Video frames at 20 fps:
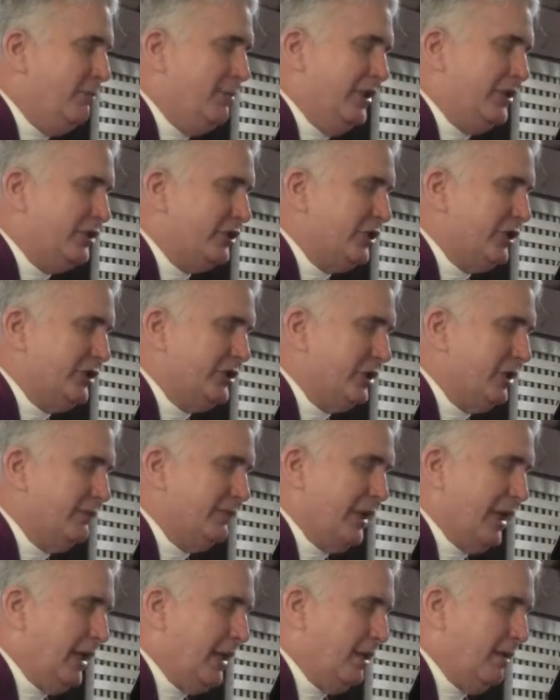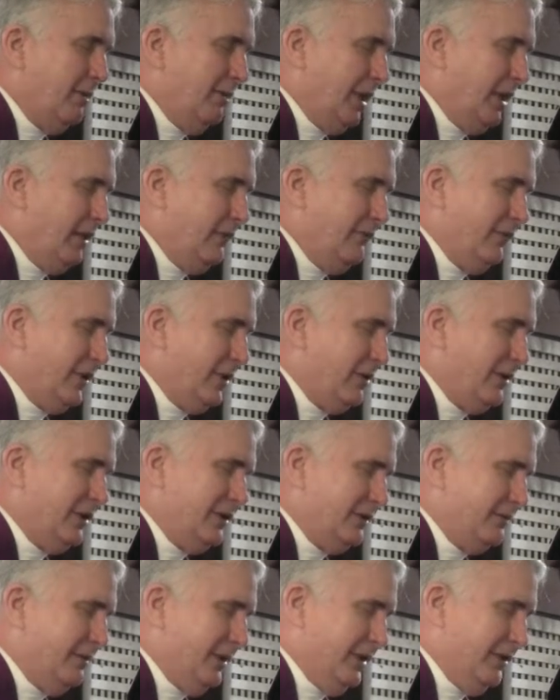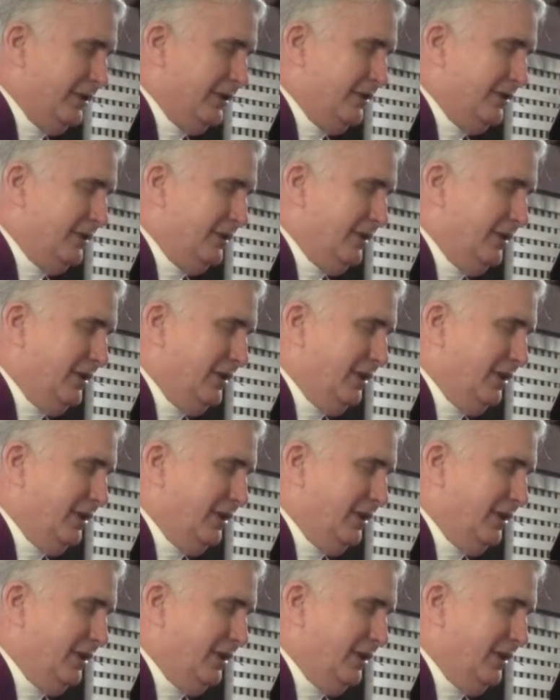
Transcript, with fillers: business of getting ready for Christmas,